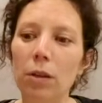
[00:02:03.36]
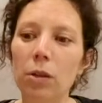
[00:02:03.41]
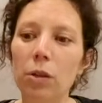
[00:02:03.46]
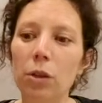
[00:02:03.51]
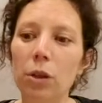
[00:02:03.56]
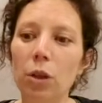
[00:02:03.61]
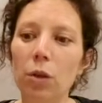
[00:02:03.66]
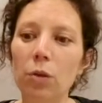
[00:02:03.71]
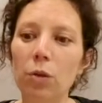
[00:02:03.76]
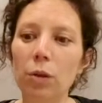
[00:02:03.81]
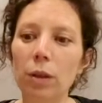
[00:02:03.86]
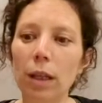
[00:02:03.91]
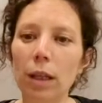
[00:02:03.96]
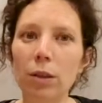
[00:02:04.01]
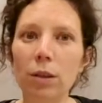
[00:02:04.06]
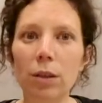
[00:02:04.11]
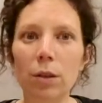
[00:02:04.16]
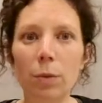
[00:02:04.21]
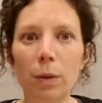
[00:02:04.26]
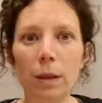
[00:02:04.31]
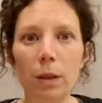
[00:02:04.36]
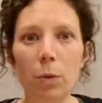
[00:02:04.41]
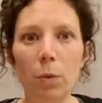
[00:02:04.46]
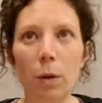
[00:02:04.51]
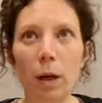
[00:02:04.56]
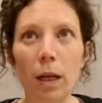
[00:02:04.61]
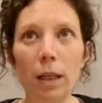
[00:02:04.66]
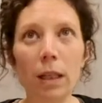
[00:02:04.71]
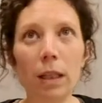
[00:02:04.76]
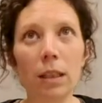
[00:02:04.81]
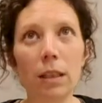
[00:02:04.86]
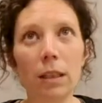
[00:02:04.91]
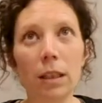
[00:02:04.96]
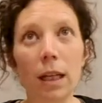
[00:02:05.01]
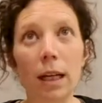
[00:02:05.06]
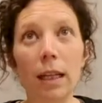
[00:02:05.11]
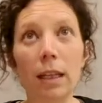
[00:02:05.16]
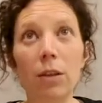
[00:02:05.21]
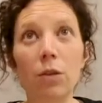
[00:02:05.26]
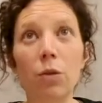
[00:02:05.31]
so 2021 I
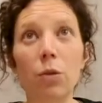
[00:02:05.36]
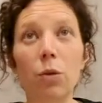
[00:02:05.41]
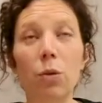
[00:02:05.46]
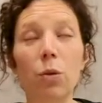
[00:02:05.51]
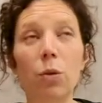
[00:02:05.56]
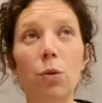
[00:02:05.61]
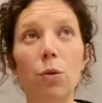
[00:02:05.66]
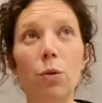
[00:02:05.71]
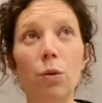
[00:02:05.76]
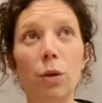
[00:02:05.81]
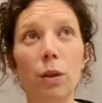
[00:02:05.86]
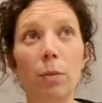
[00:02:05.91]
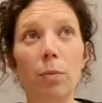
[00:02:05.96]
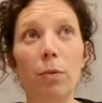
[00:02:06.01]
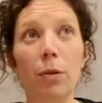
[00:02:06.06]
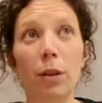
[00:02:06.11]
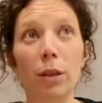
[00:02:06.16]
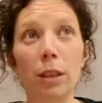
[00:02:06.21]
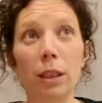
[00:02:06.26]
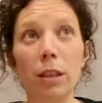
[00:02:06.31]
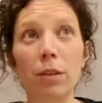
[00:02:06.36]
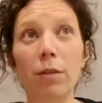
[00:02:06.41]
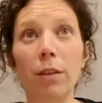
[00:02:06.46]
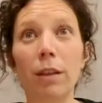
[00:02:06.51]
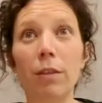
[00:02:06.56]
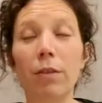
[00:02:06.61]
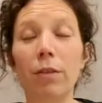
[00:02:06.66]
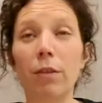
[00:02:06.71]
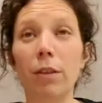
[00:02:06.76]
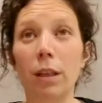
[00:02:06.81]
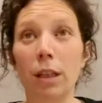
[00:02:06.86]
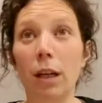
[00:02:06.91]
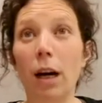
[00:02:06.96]
decided to do the process with